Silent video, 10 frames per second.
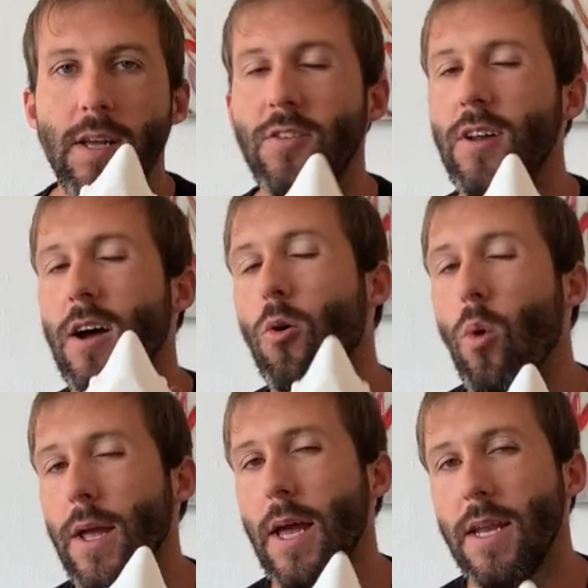It's not
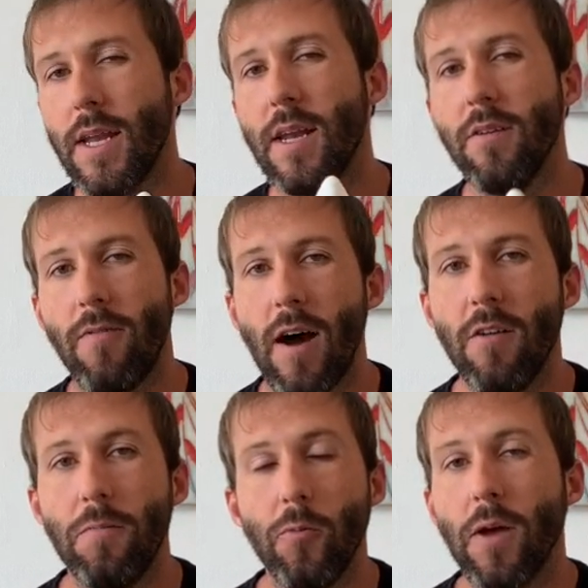quite
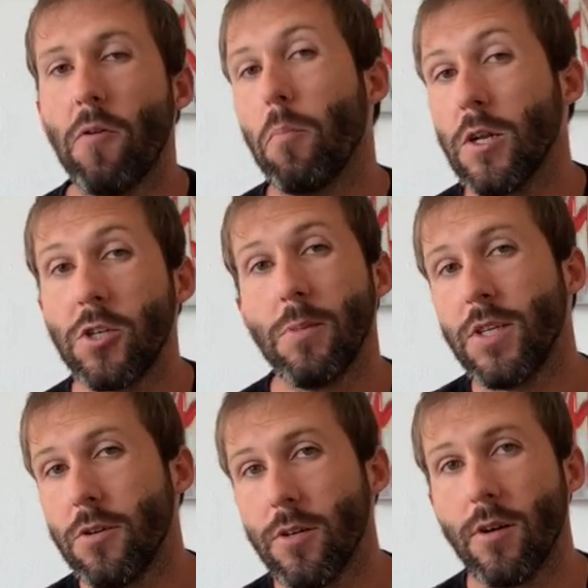N95, but we have a bunch of
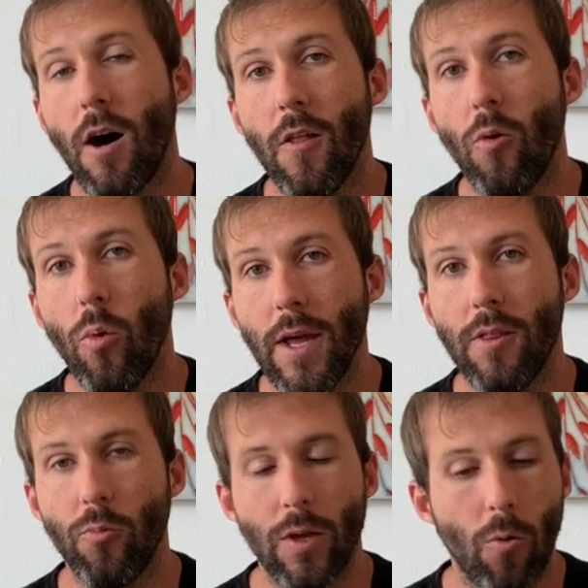material on the way
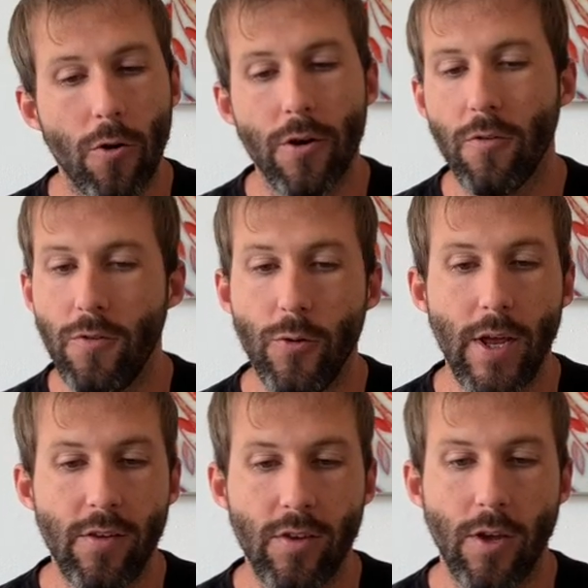that we ordered a few
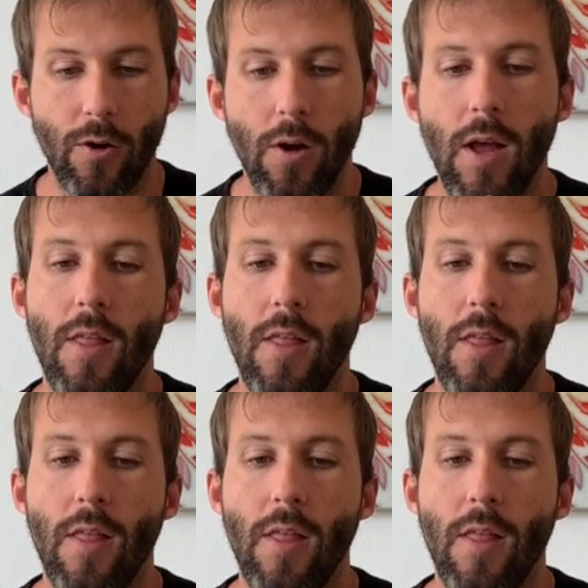days ago